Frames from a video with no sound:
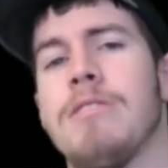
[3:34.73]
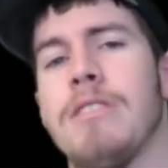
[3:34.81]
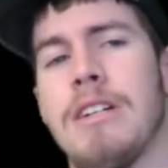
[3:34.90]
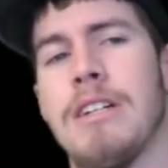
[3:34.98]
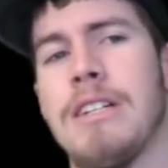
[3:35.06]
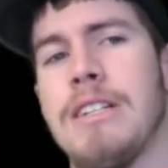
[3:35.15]

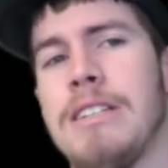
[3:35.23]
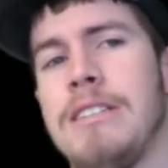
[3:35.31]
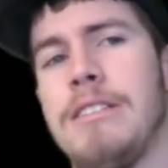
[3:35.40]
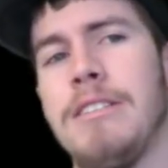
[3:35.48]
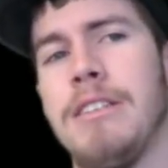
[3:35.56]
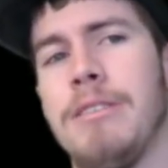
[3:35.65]

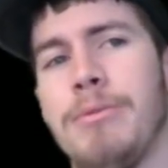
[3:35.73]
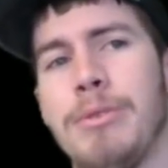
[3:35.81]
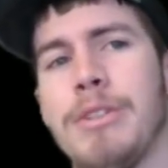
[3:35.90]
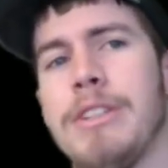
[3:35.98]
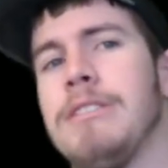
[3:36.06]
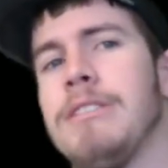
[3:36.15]
it
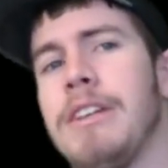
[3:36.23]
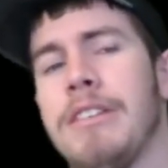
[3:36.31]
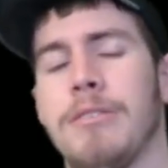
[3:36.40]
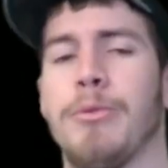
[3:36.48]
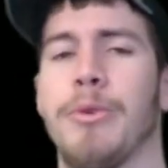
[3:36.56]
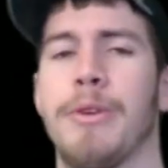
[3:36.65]
really isn't
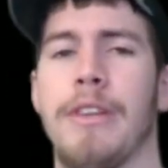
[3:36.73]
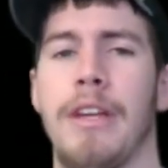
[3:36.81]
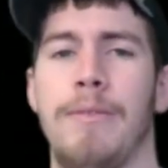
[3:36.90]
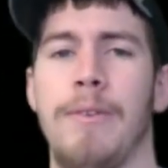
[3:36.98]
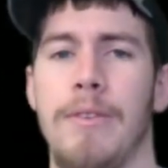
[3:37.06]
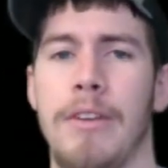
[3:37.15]
worth that
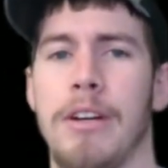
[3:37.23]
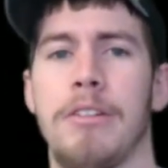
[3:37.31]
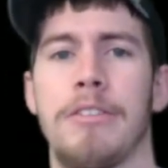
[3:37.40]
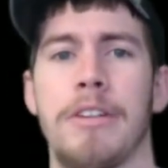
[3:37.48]
$50.